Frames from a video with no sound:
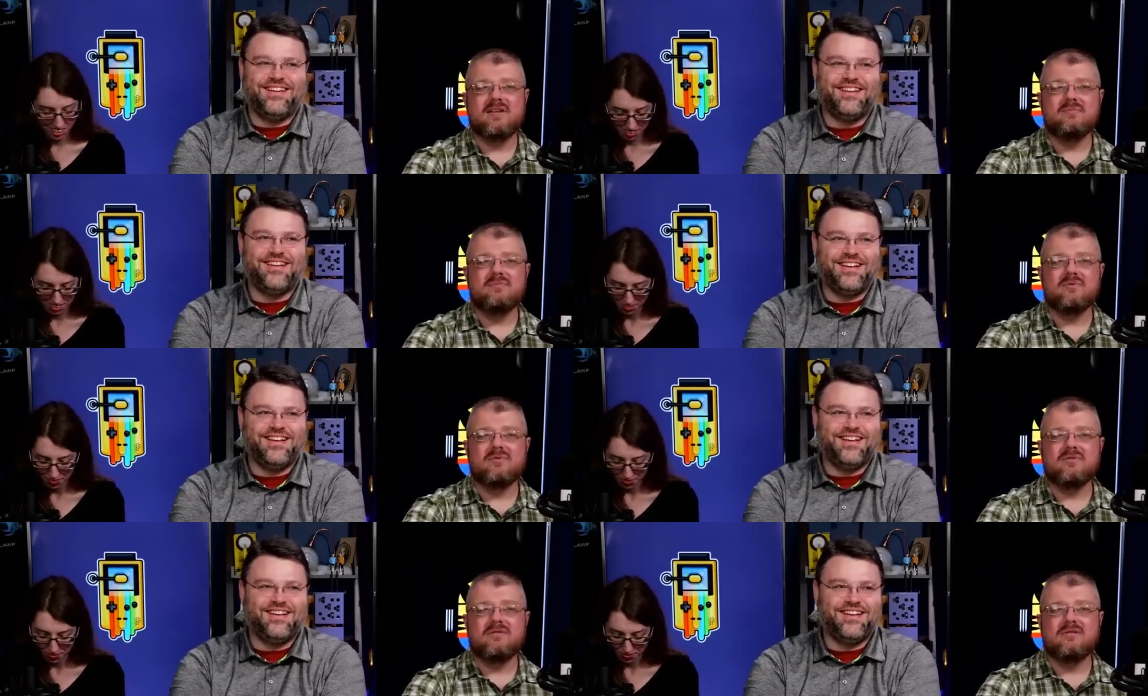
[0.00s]

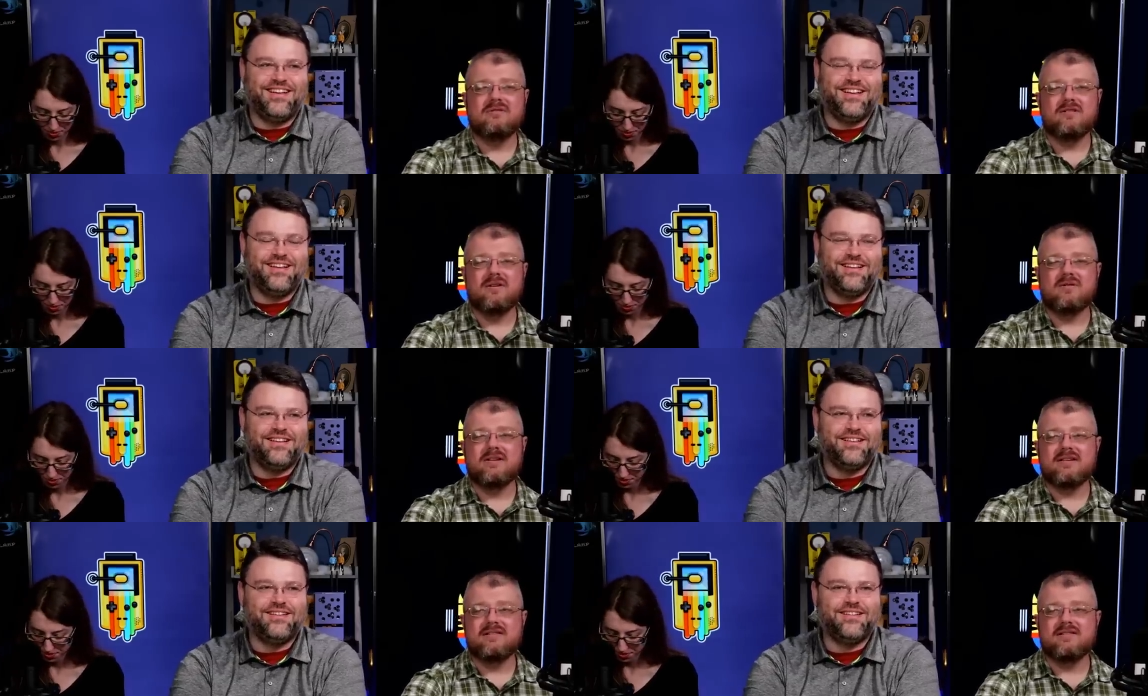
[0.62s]
Speaker 1: people
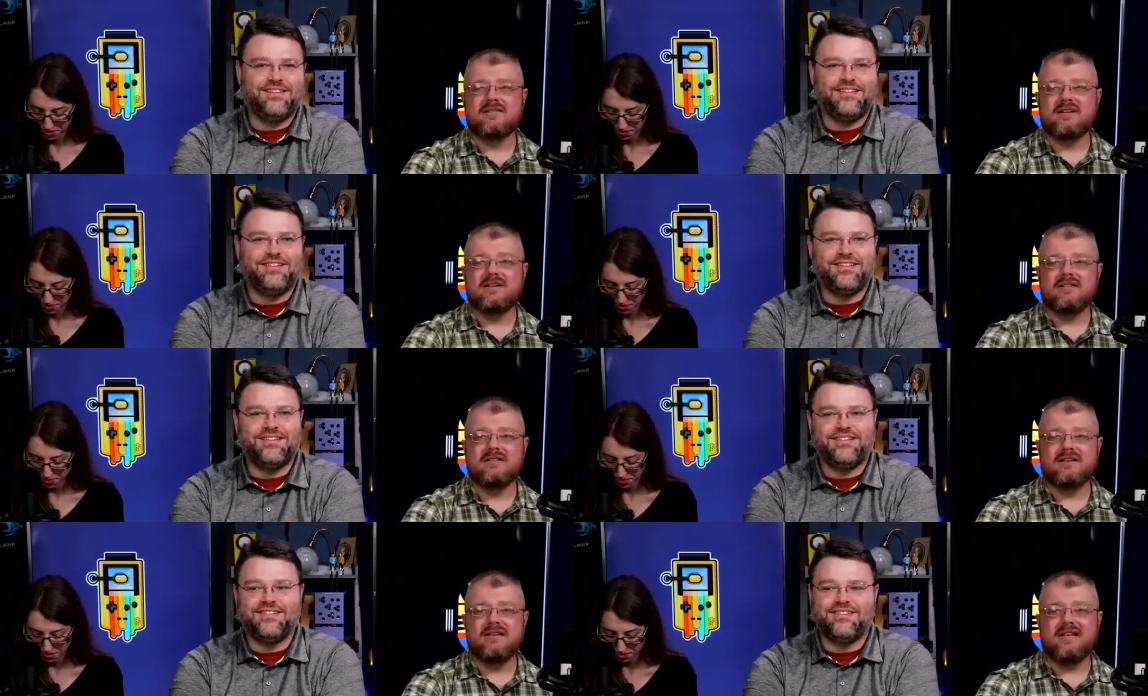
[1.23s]
don't
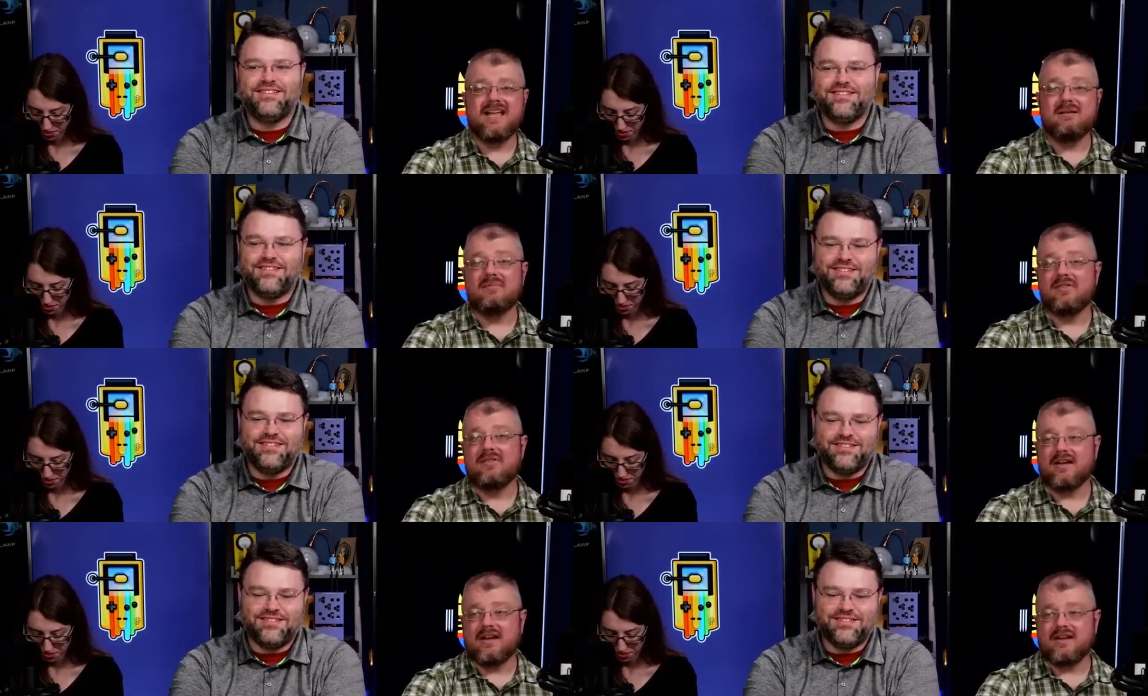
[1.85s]
necessarily
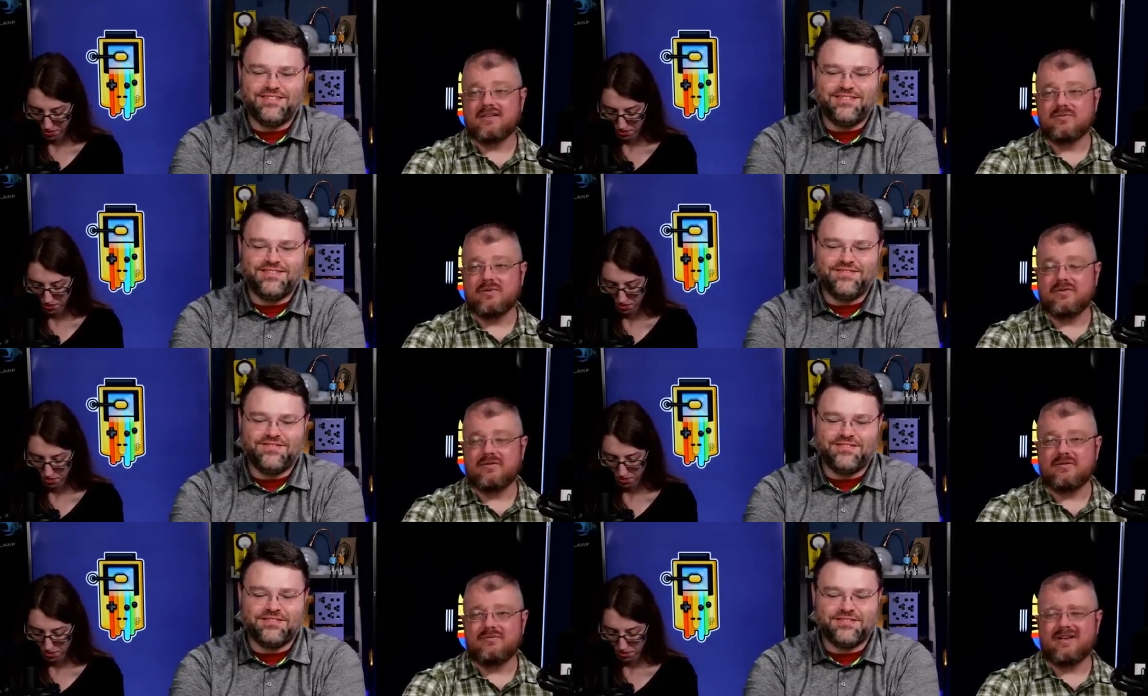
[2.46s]
empathize
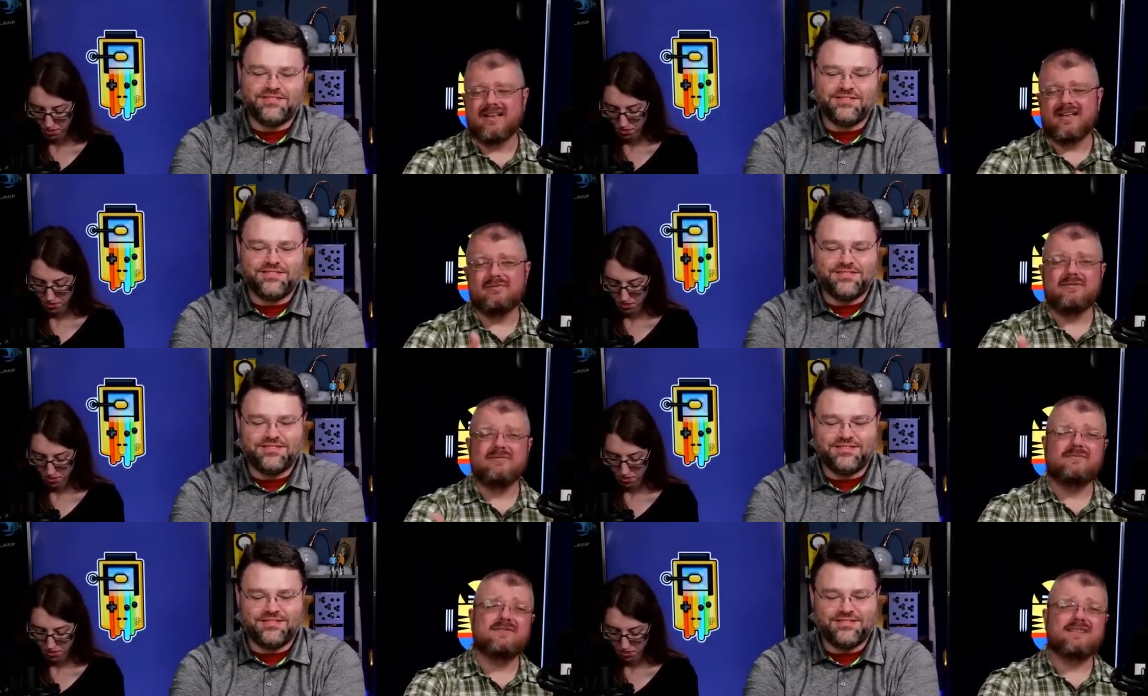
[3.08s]
with them. And
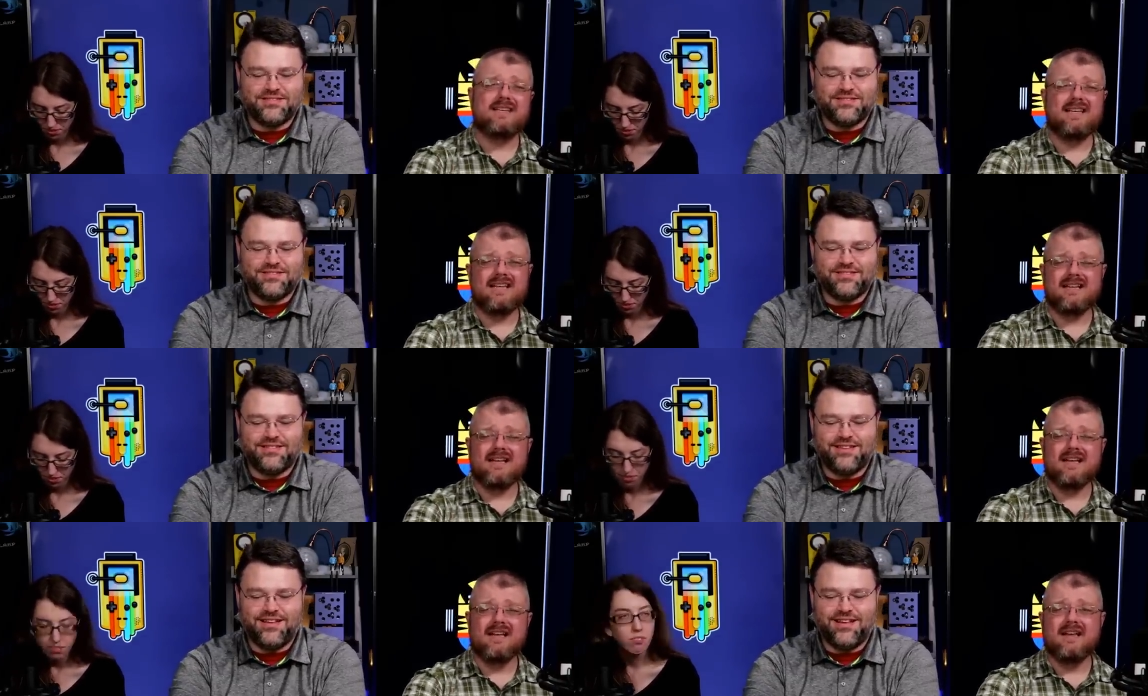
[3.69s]
we've
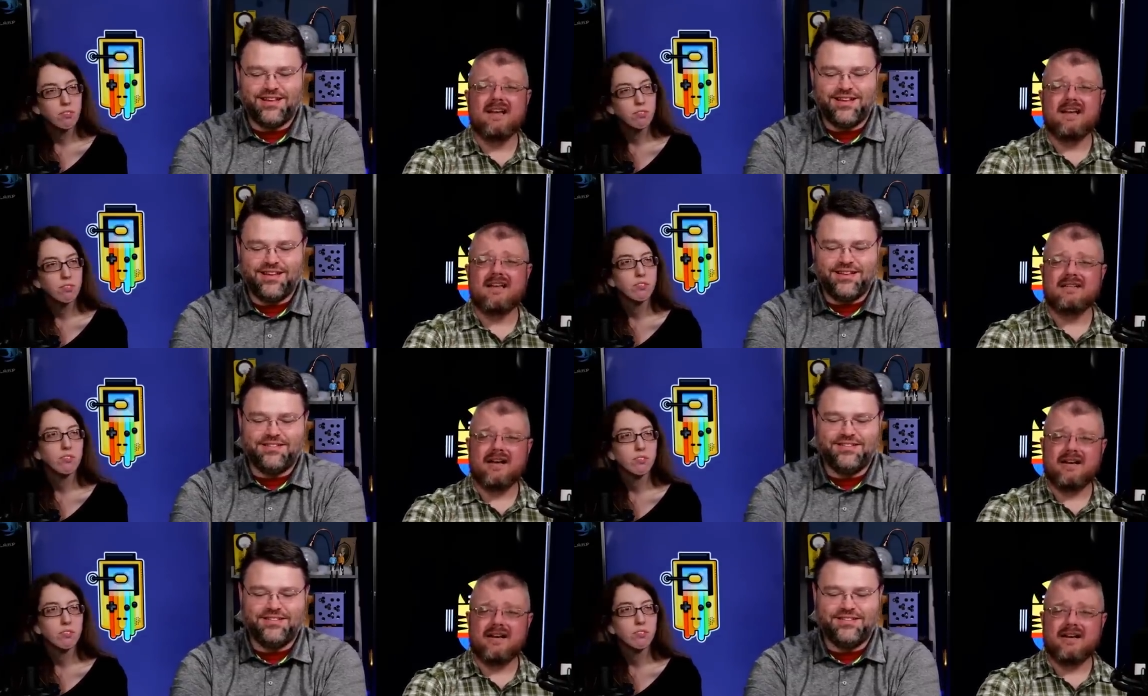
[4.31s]
seen a